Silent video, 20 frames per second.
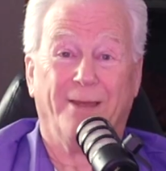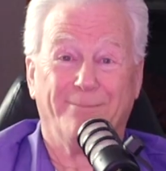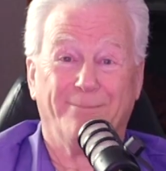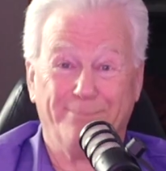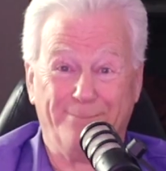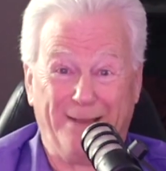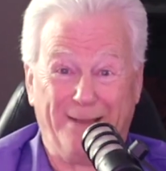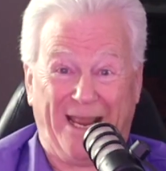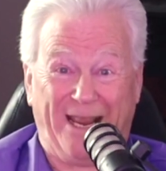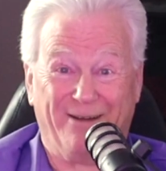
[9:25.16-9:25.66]

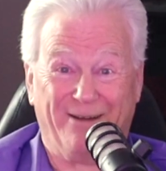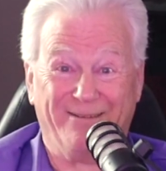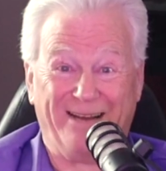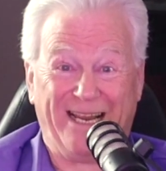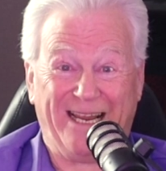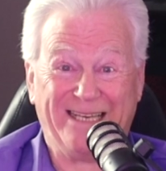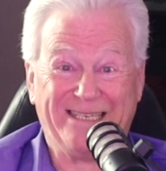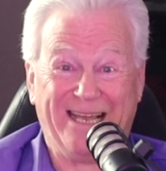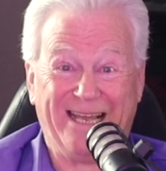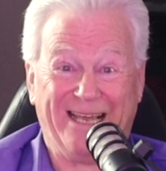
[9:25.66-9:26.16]

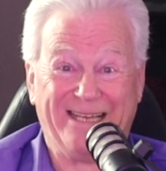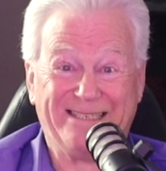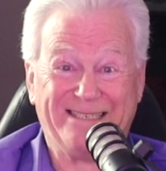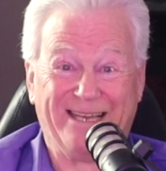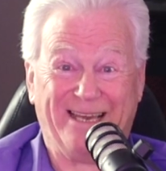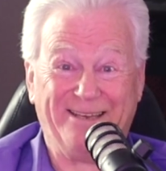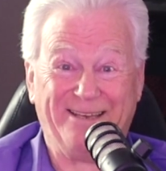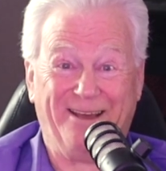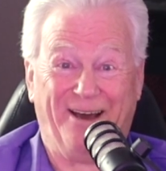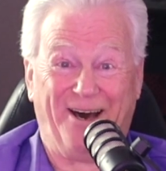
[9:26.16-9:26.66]
Mary, did
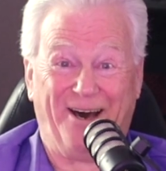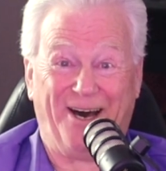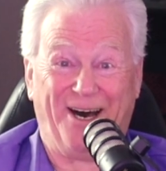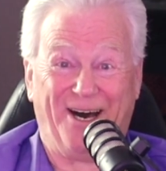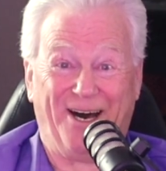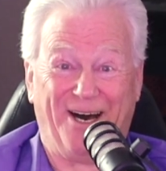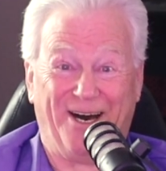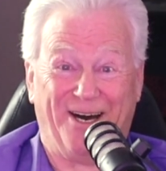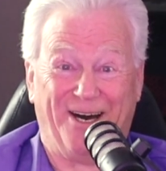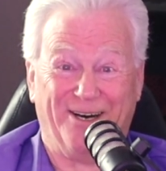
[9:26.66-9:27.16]
you
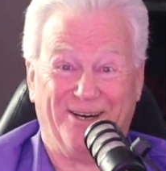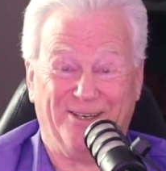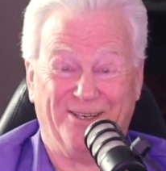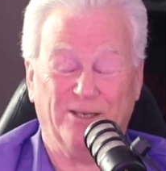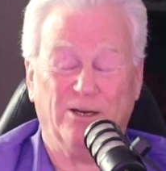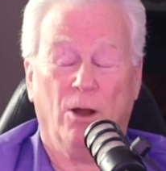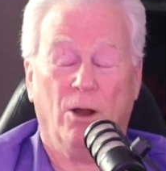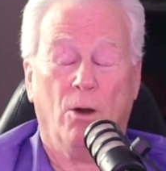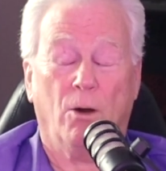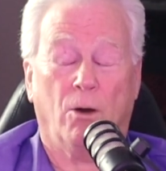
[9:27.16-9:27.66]

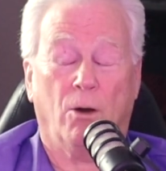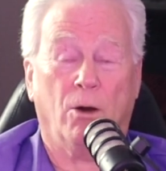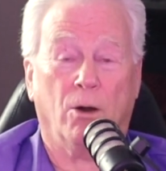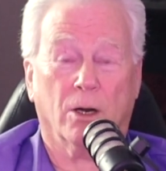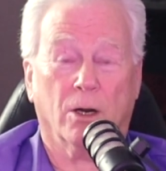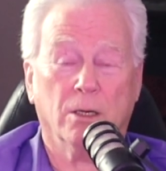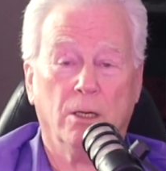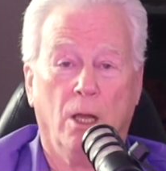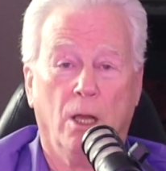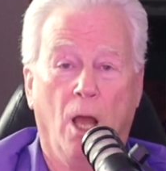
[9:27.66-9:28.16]
know?
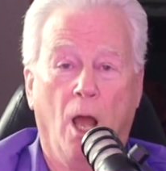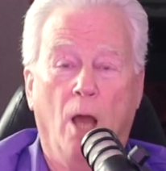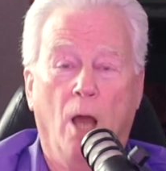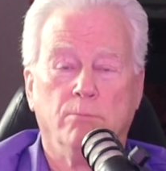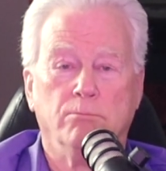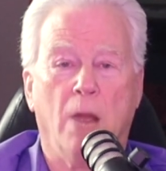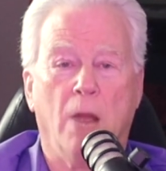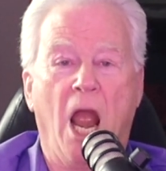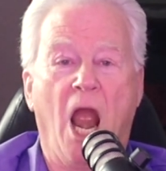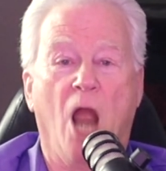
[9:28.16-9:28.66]
Or
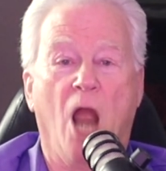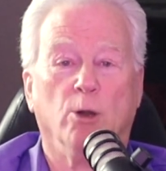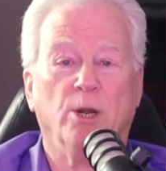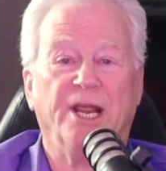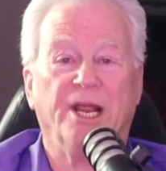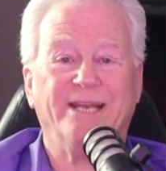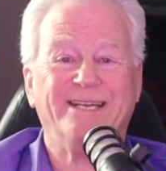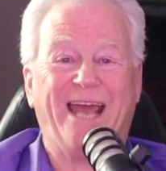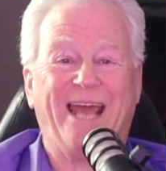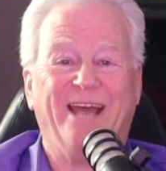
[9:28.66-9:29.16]

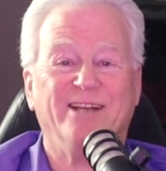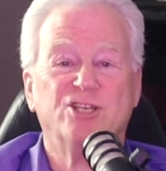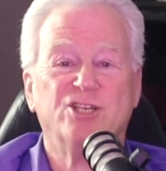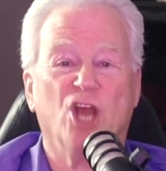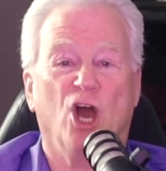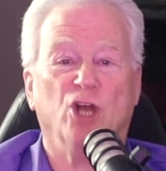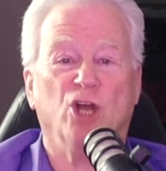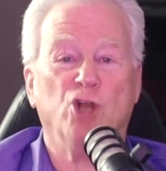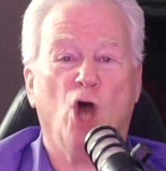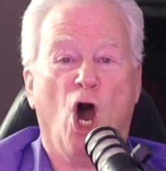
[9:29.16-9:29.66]
Mary, did
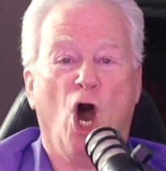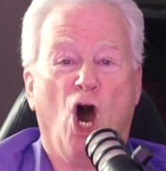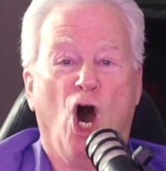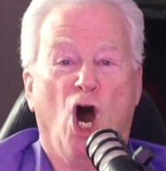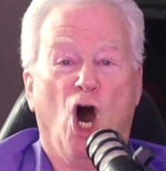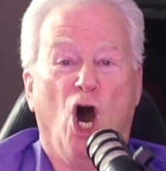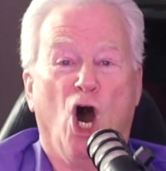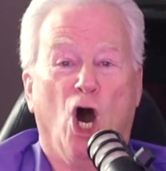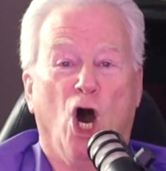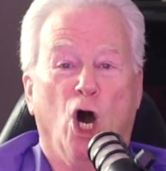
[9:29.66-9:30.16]
you
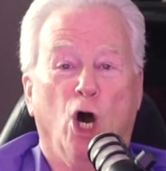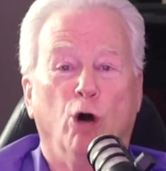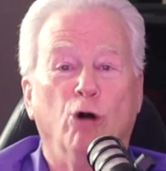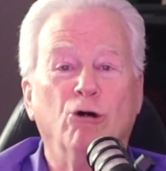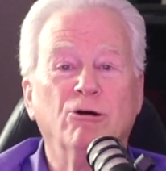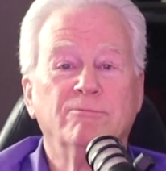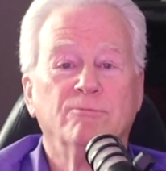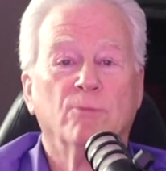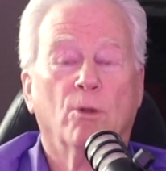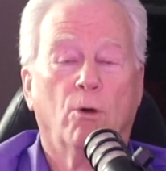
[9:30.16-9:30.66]
know?
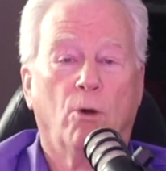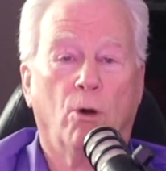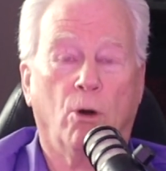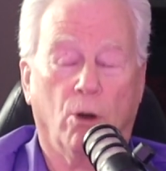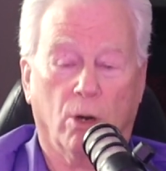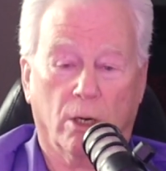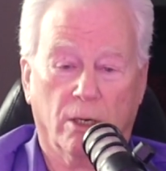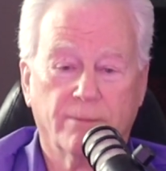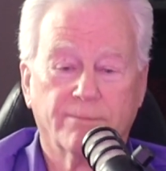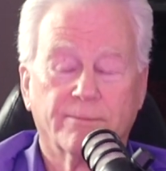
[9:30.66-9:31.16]

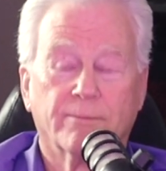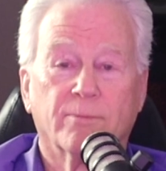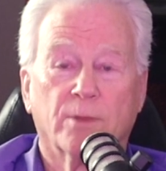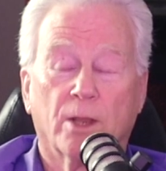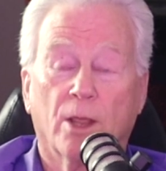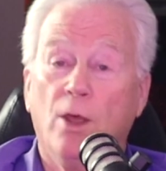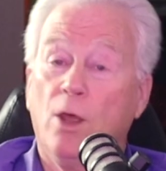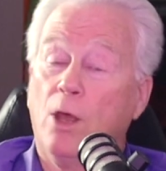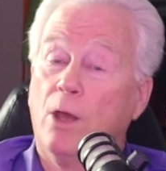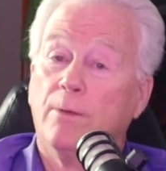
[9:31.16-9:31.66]
Or
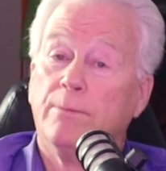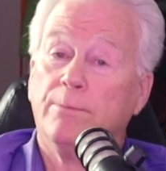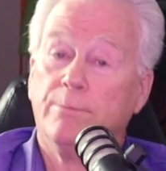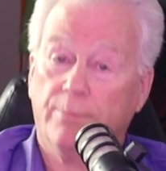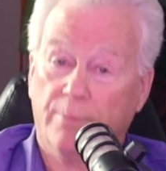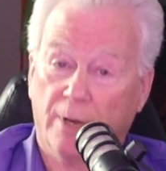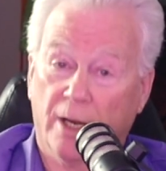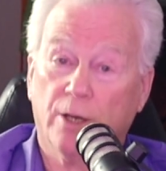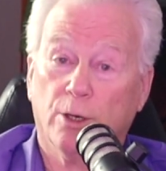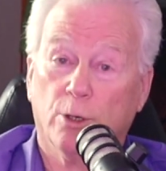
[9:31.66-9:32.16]

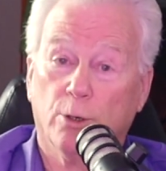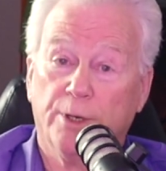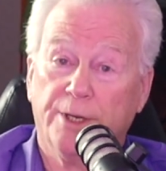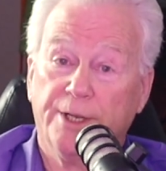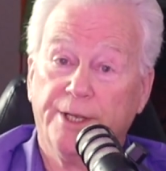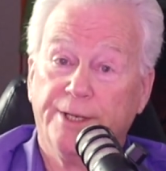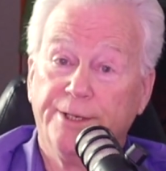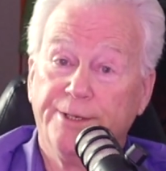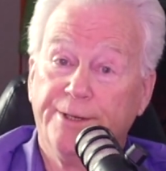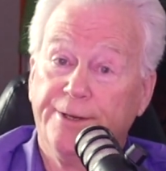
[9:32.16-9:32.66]

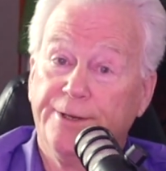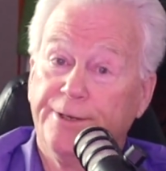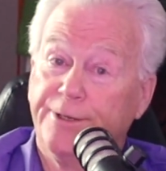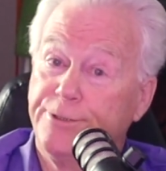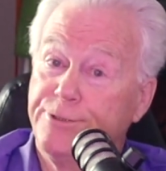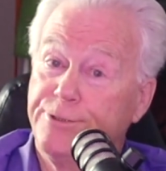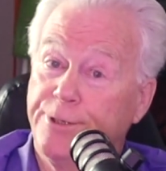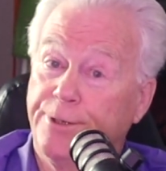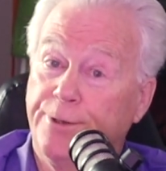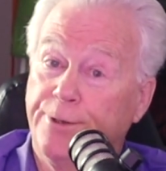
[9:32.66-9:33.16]
Mary,
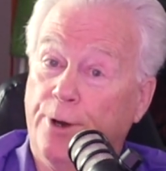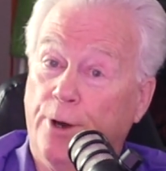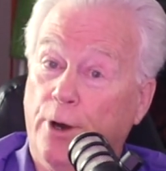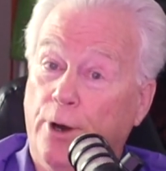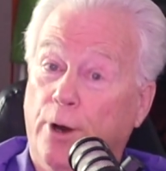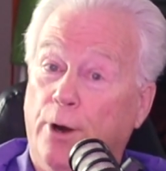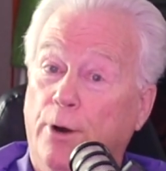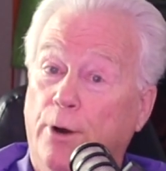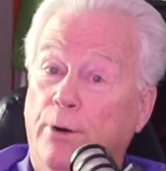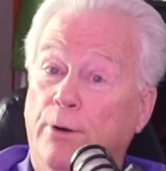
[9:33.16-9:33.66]
did you
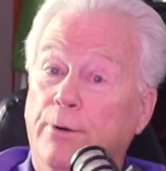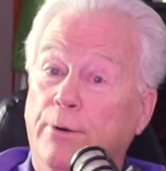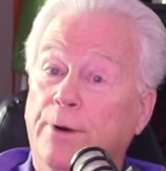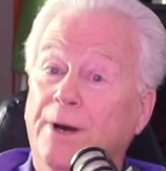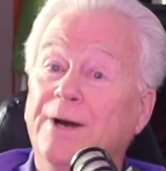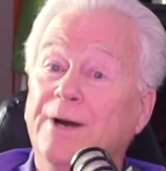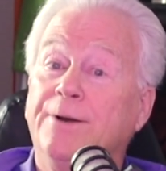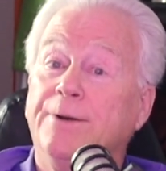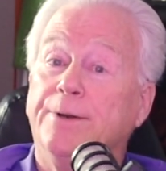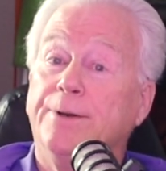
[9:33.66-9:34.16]
know?